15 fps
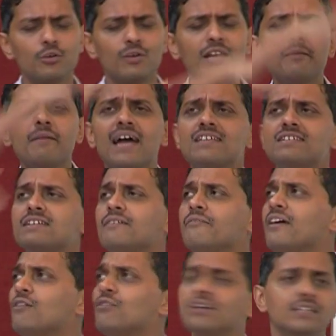you can imagine a
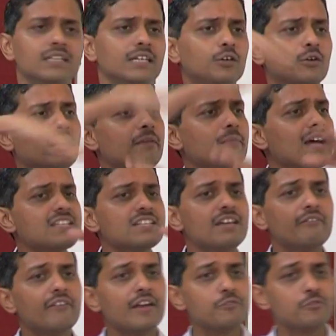wave, you can imagine a
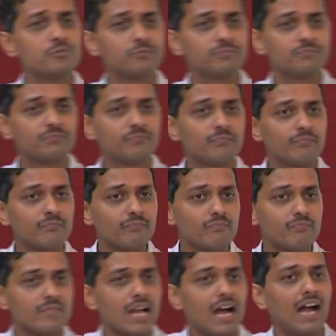wave
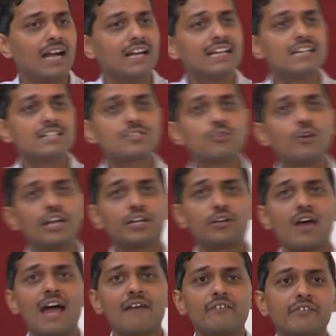and it is going
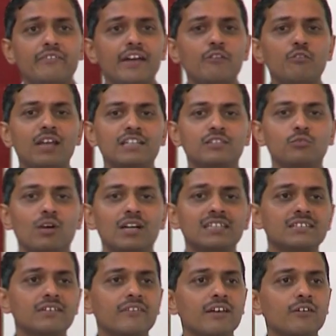to have a wavelength. What
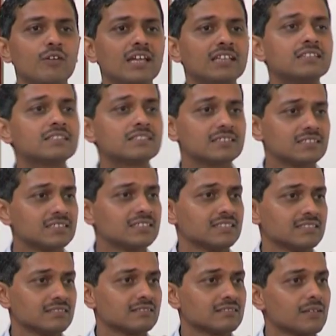is a wavelength?
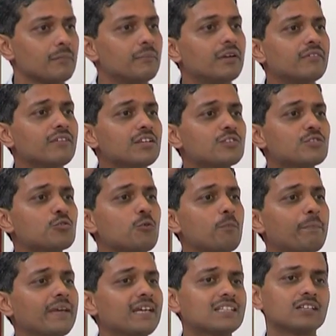between two
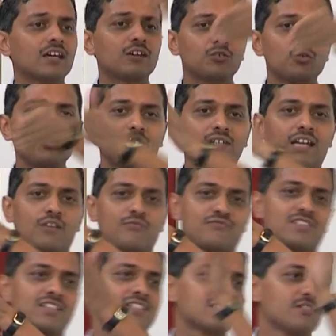peaks or two troughs
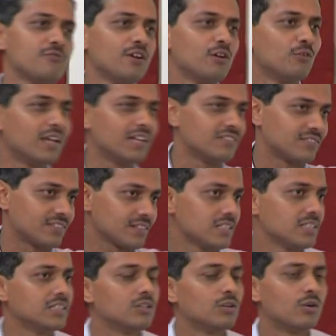is the wavelength
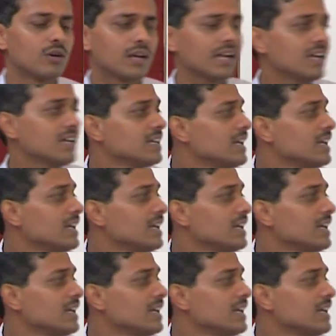okay